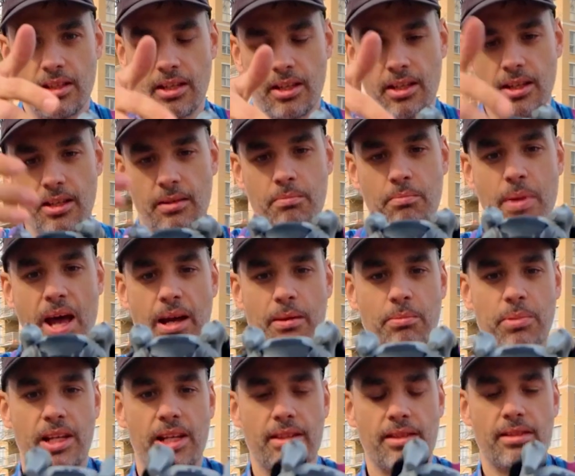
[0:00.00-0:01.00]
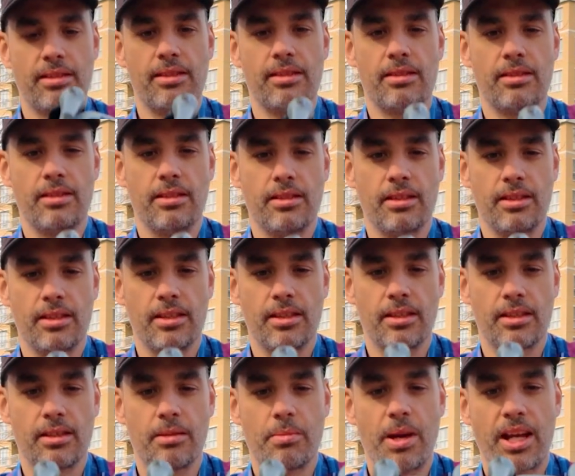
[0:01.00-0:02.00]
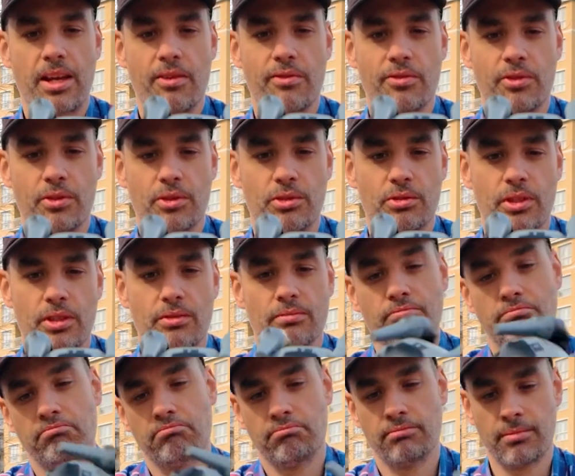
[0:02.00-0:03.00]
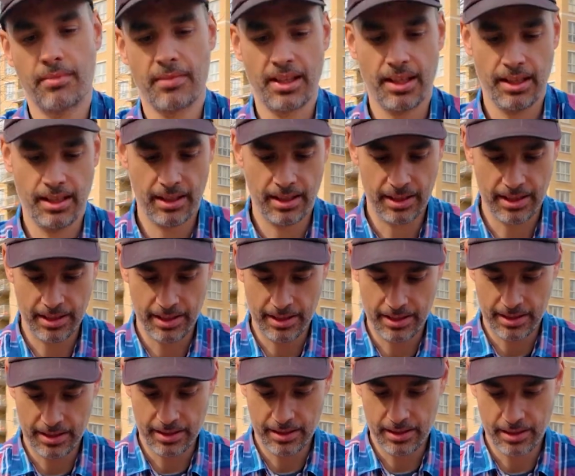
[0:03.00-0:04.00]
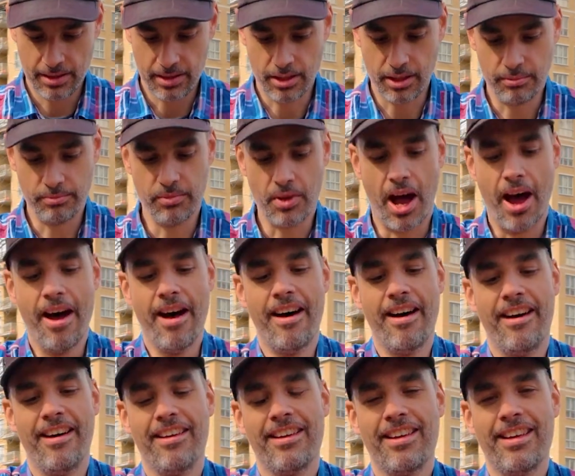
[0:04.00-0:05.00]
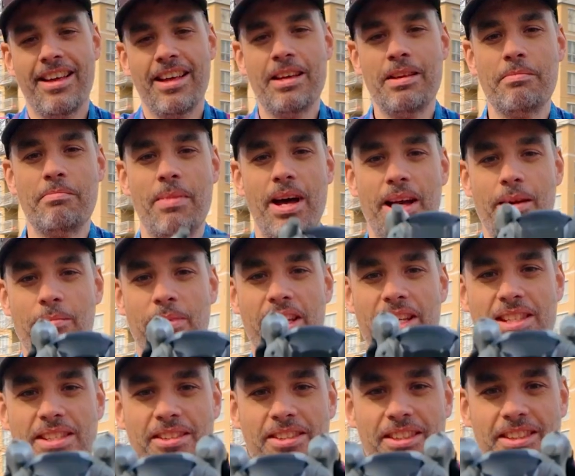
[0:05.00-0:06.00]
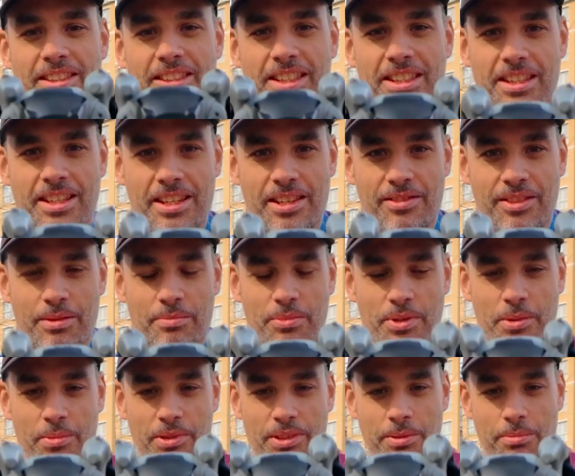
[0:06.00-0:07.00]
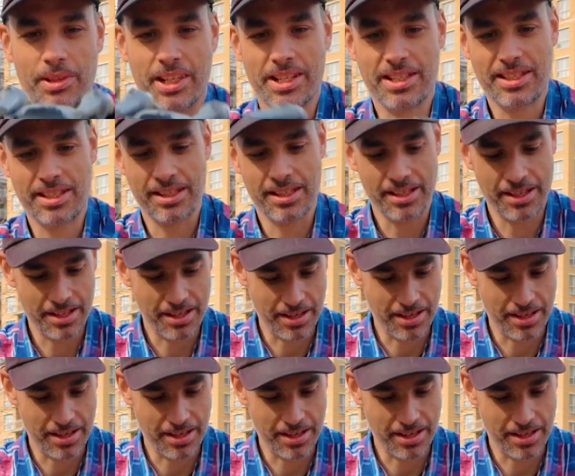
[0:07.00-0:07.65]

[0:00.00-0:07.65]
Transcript: the back plate, the back of your drone. Oh, my blades are not even properly placed.